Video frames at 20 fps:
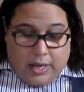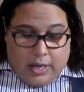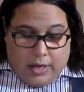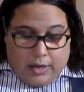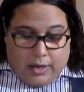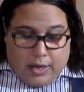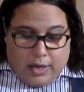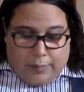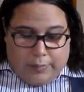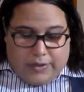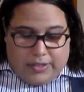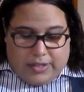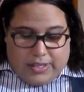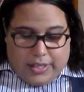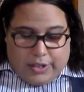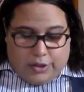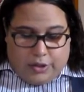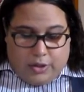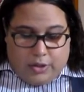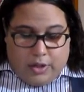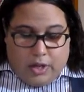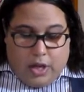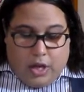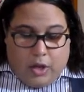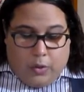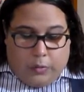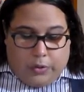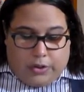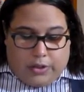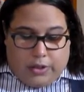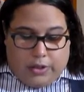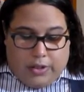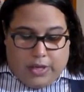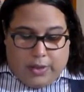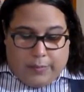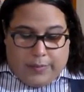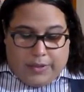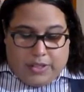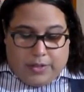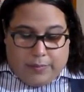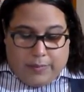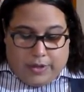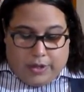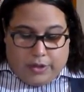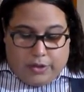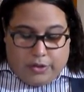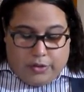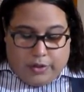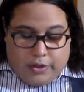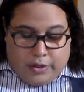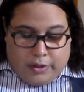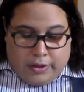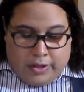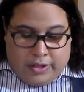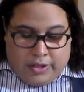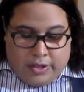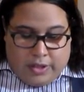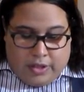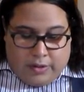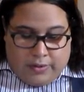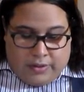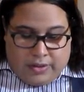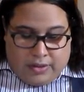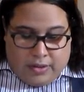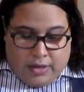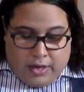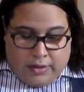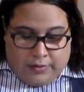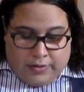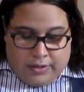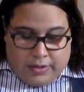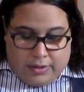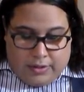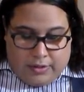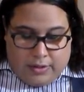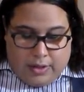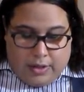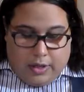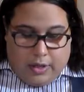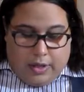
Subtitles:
a compensation which shall not be diminished during their continuance in office.